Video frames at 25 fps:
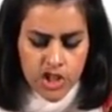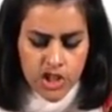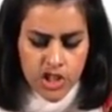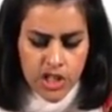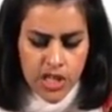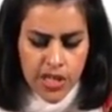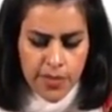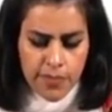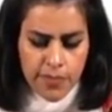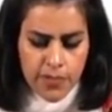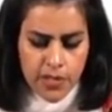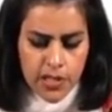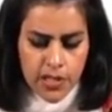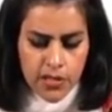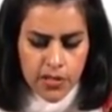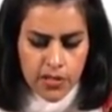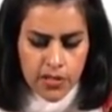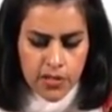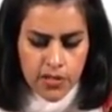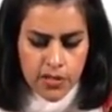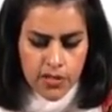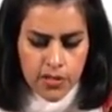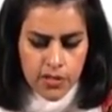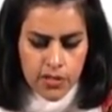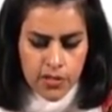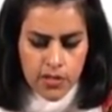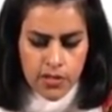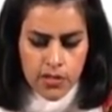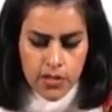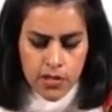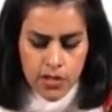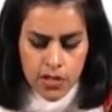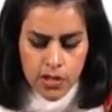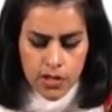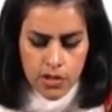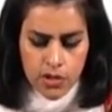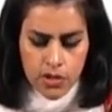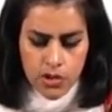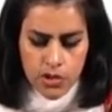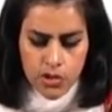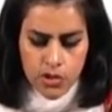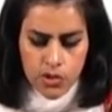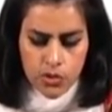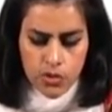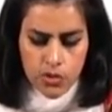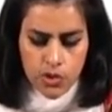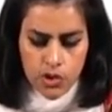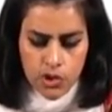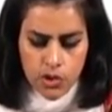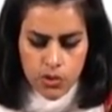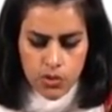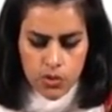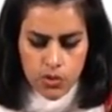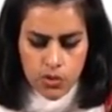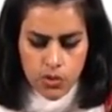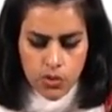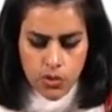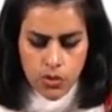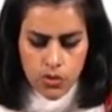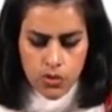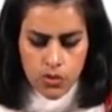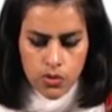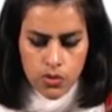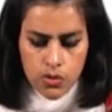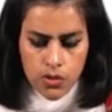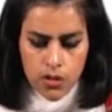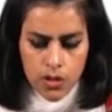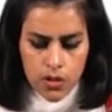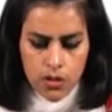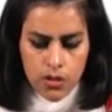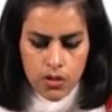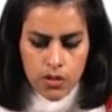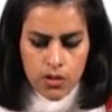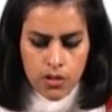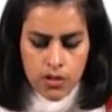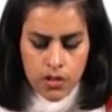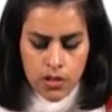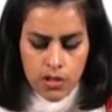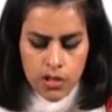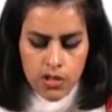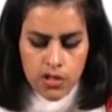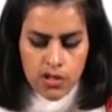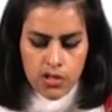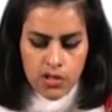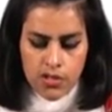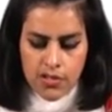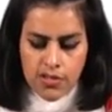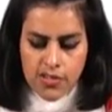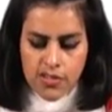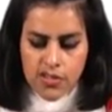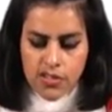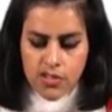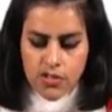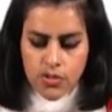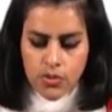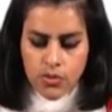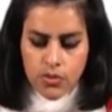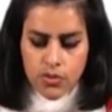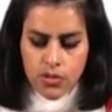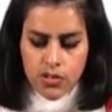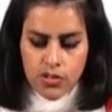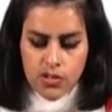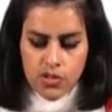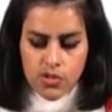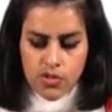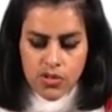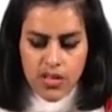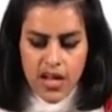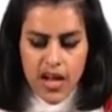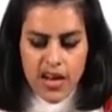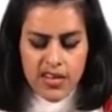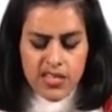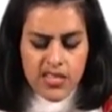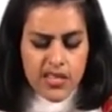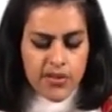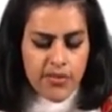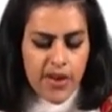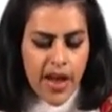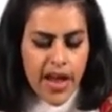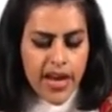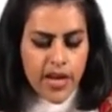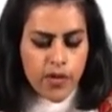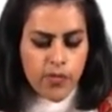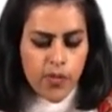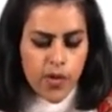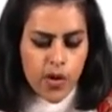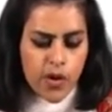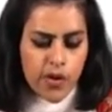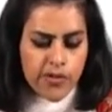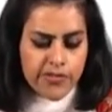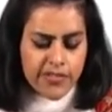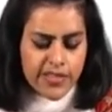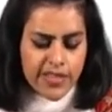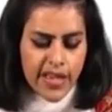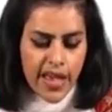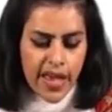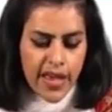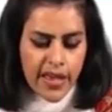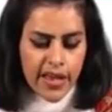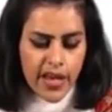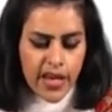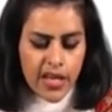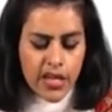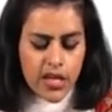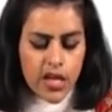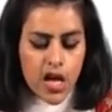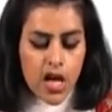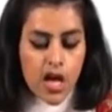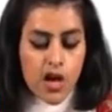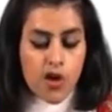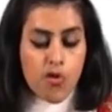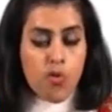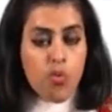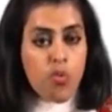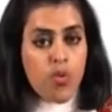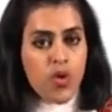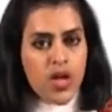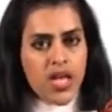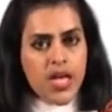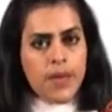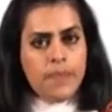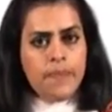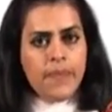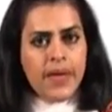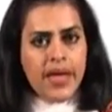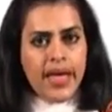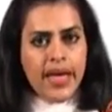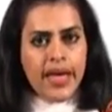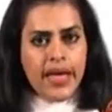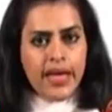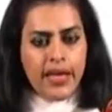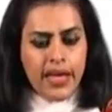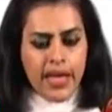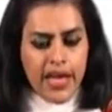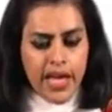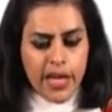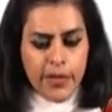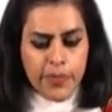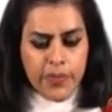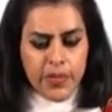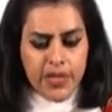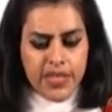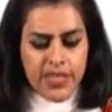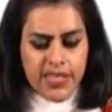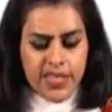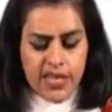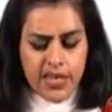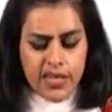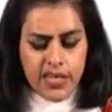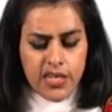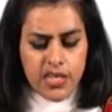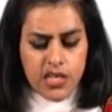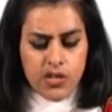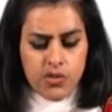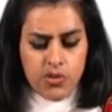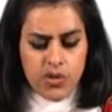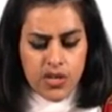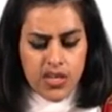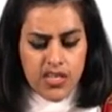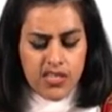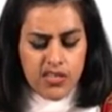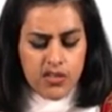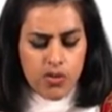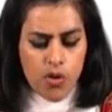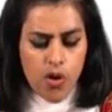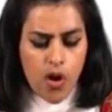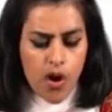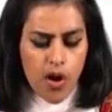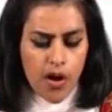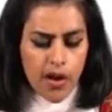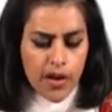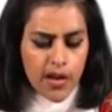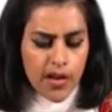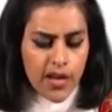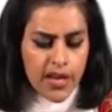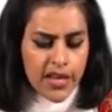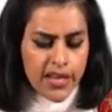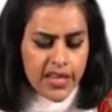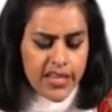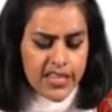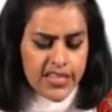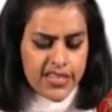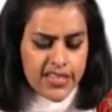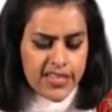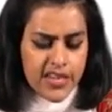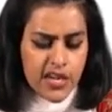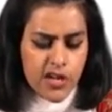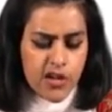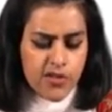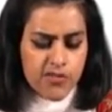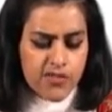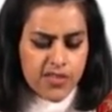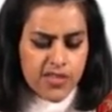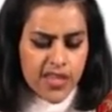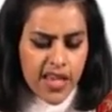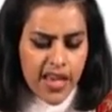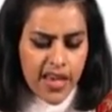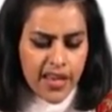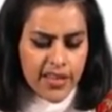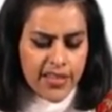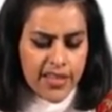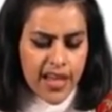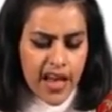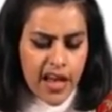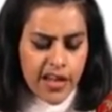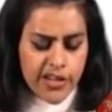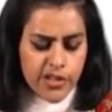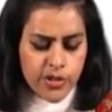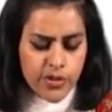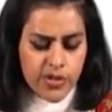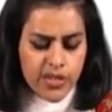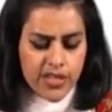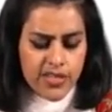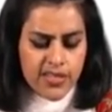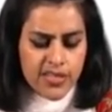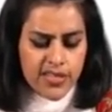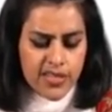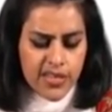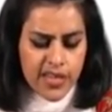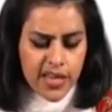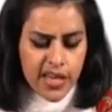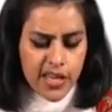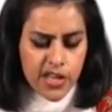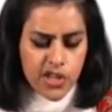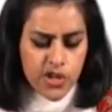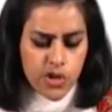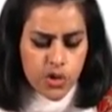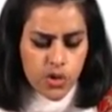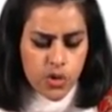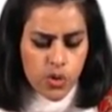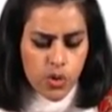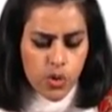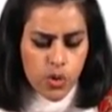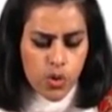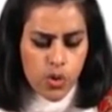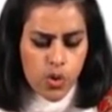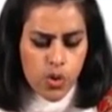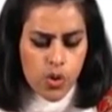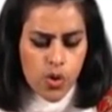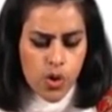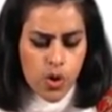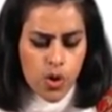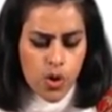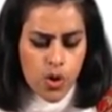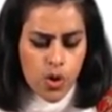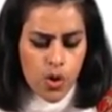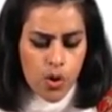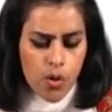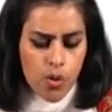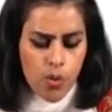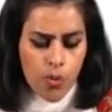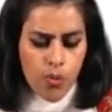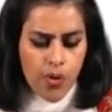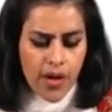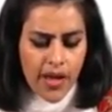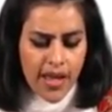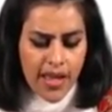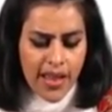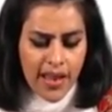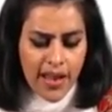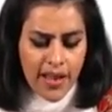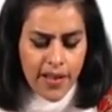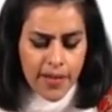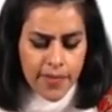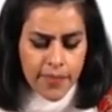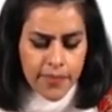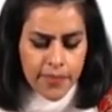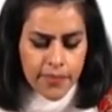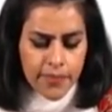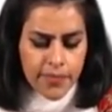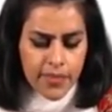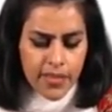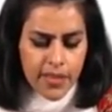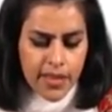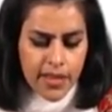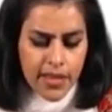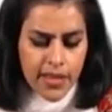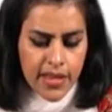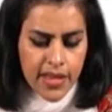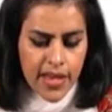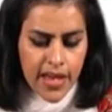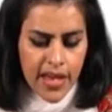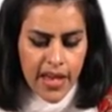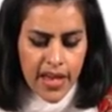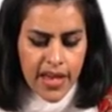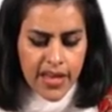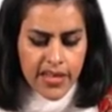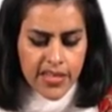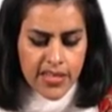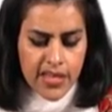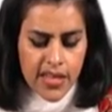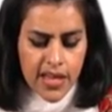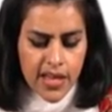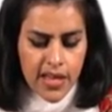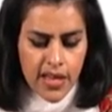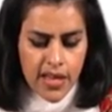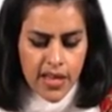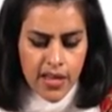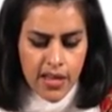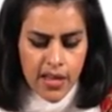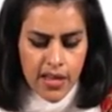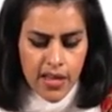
shipped to you soon. So that's the right way of saying it. We pay 8% interest on. Instead of saying that, you can say you will get